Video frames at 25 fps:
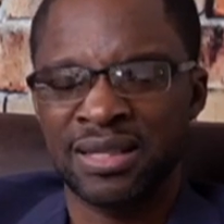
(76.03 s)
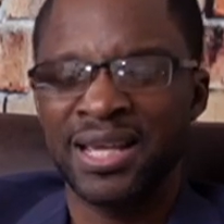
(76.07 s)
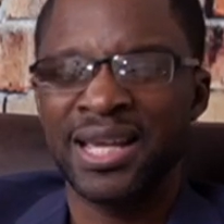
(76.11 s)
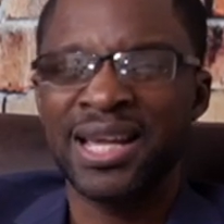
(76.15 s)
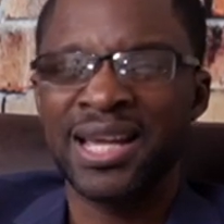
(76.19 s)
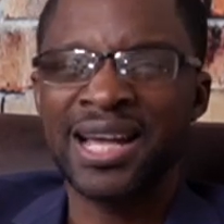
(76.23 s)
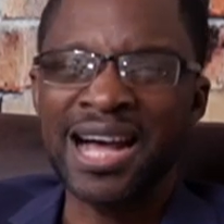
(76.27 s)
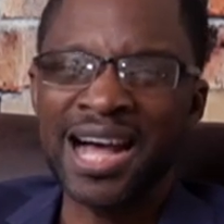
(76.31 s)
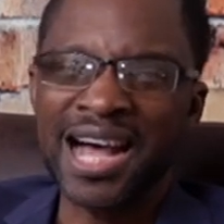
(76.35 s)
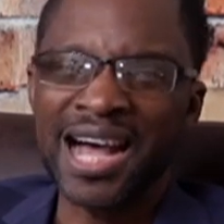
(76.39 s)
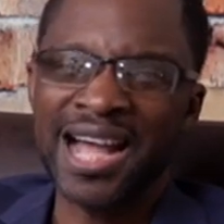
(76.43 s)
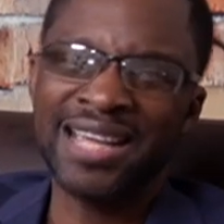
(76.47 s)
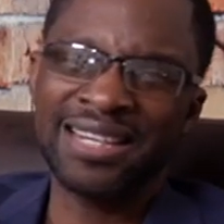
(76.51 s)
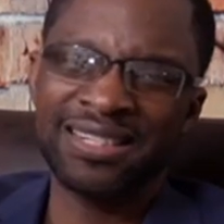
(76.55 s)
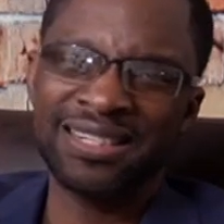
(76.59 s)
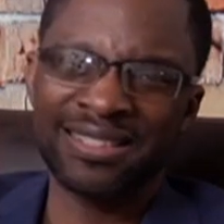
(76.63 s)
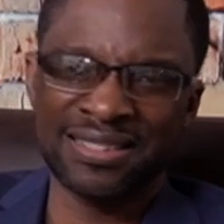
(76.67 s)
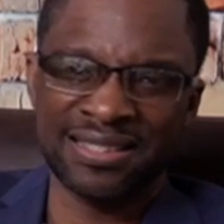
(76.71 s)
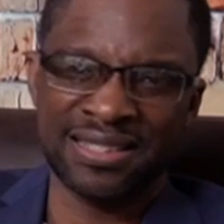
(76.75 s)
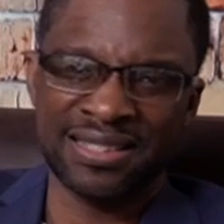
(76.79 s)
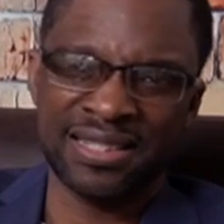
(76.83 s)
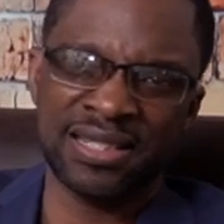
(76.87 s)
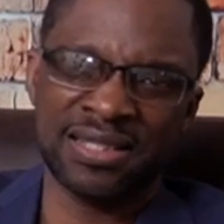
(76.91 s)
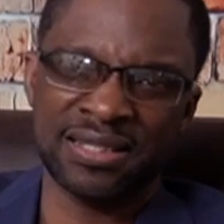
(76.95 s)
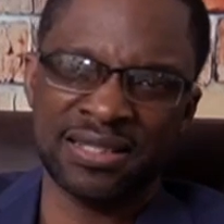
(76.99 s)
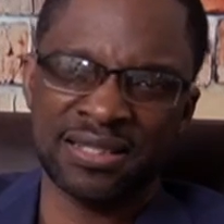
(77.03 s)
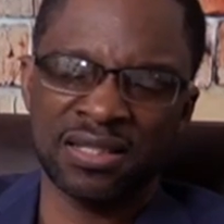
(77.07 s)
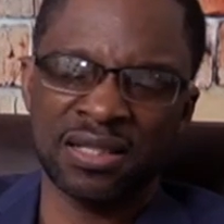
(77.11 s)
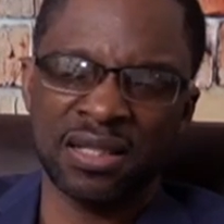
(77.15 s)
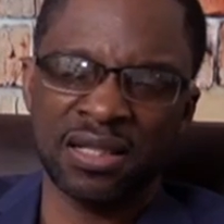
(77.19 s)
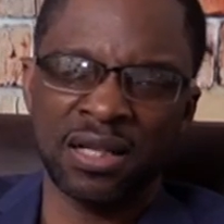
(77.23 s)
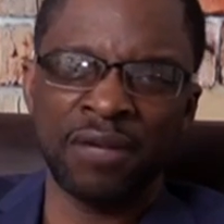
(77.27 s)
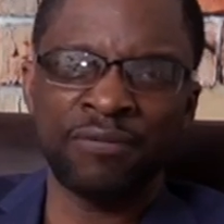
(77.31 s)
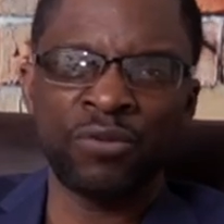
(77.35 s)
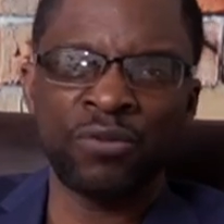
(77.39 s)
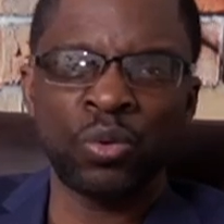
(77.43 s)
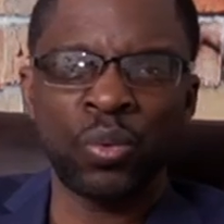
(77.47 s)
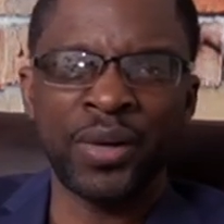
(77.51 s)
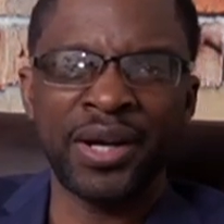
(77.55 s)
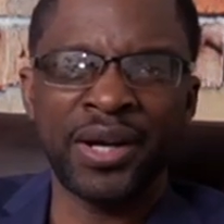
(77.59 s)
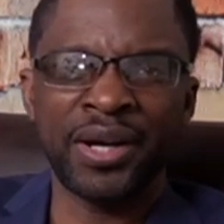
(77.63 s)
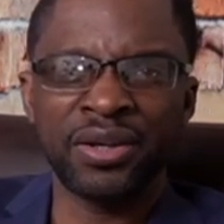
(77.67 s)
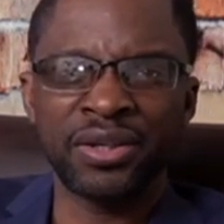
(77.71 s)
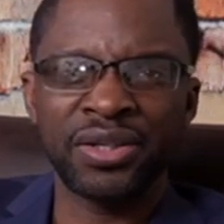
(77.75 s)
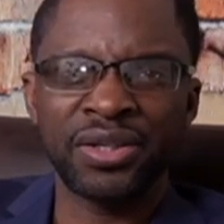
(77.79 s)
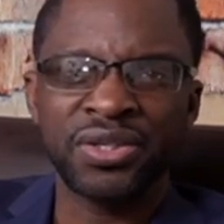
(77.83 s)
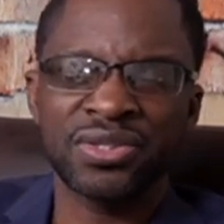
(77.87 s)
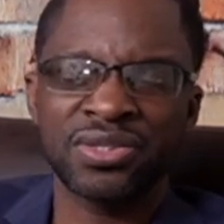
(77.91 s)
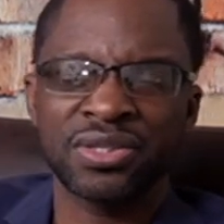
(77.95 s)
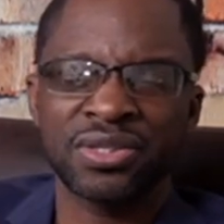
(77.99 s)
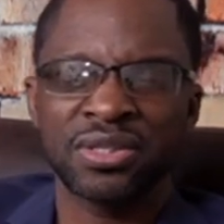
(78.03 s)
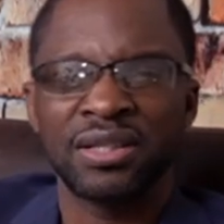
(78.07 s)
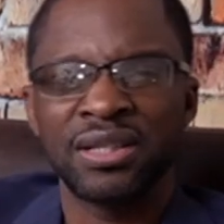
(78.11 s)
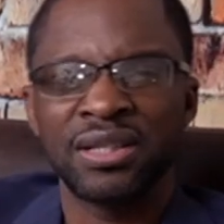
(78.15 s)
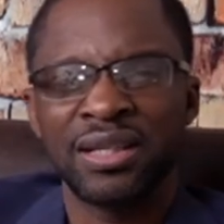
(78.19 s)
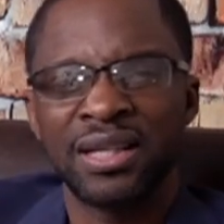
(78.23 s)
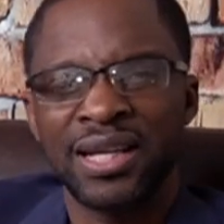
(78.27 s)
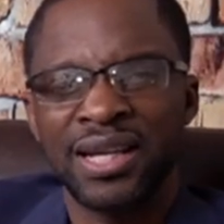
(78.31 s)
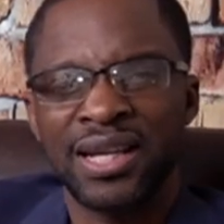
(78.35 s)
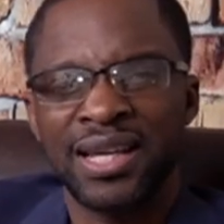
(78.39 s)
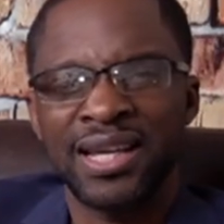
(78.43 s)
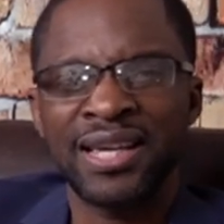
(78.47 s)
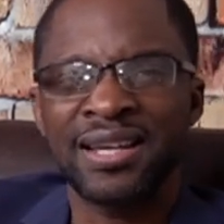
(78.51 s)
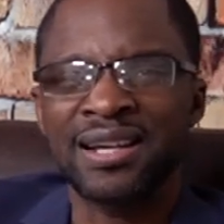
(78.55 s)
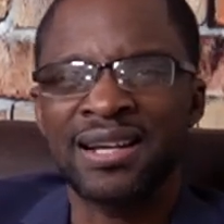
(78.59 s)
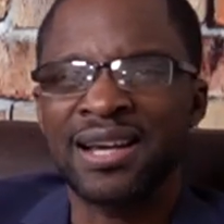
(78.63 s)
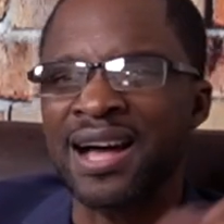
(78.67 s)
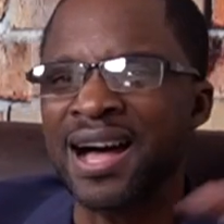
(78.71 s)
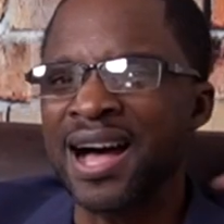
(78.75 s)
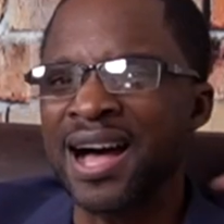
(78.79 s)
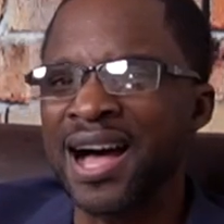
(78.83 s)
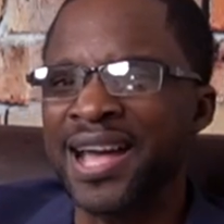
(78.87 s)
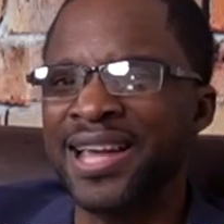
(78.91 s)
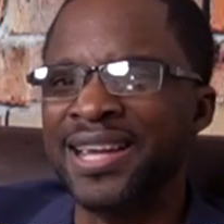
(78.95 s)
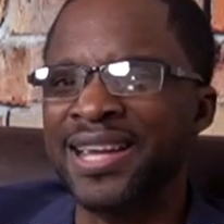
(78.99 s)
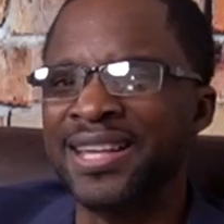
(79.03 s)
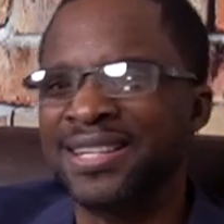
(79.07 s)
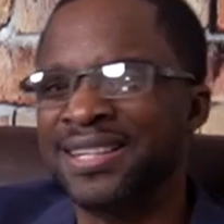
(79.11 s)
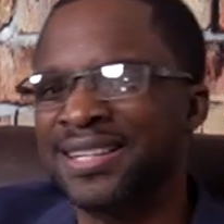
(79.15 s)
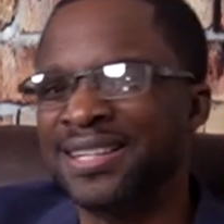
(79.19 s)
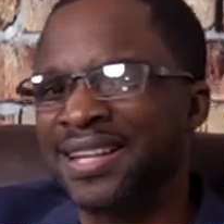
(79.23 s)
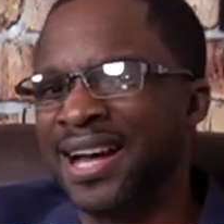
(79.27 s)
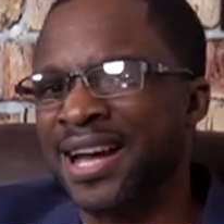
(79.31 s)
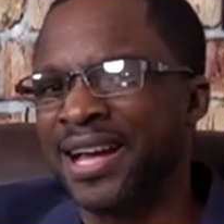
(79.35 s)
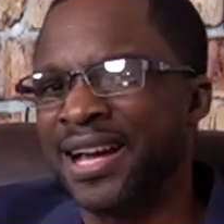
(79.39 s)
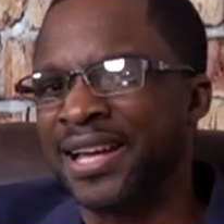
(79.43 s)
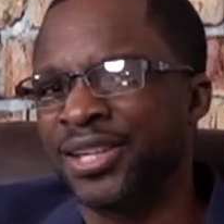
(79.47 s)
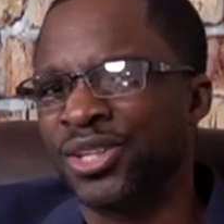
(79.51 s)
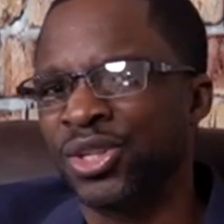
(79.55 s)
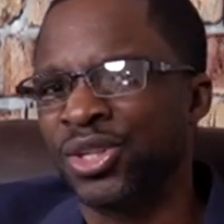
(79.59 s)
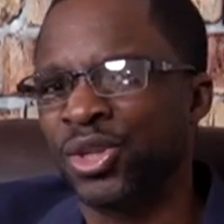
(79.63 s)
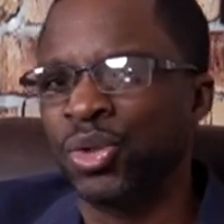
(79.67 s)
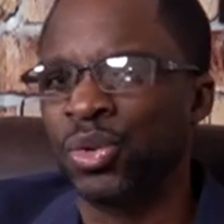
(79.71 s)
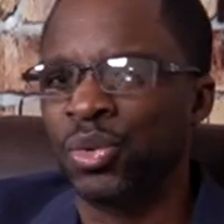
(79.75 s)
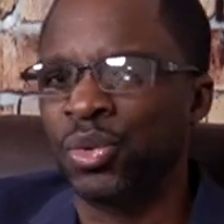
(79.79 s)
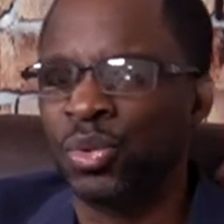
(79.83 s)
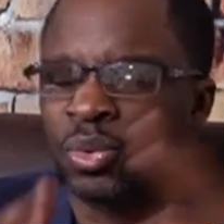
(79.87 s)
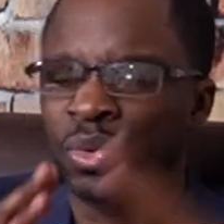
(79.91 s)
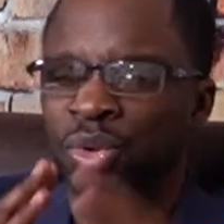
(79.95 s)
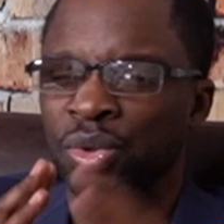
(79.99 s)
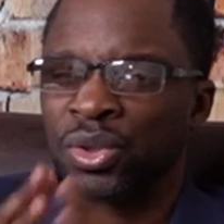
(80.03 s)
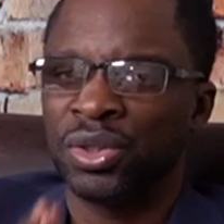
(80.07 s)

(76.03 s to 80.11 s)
heightened sense of awareness and a heightened I Q,